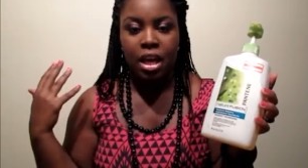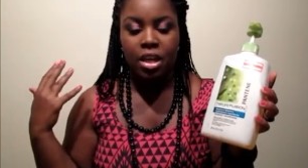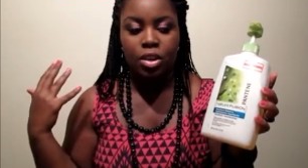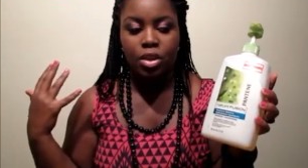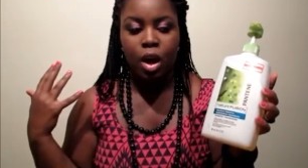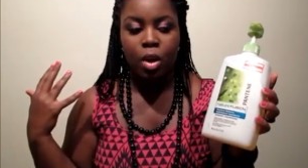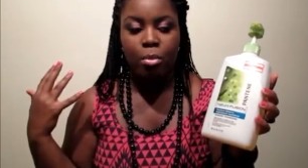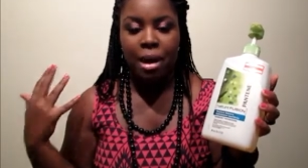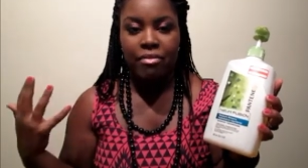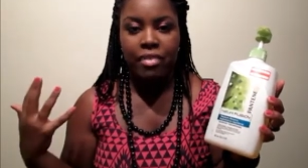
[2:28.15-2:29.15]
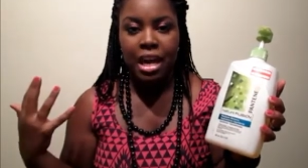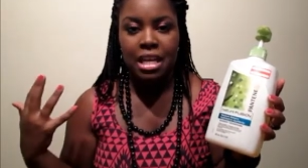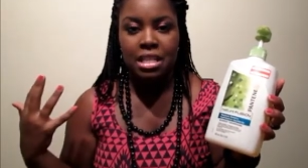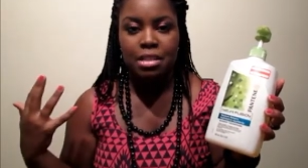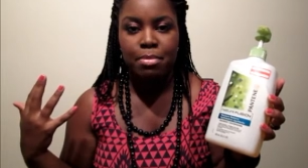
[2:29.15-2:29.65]
you know, my
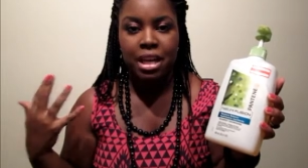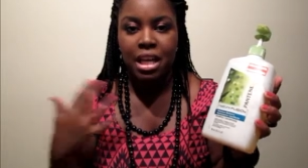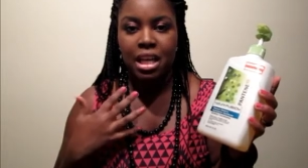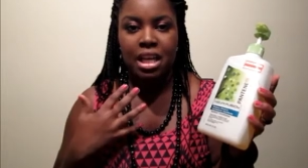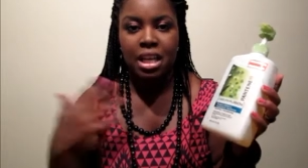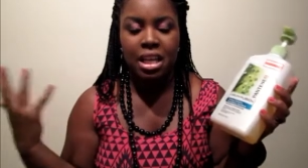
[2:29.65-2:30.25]
face, but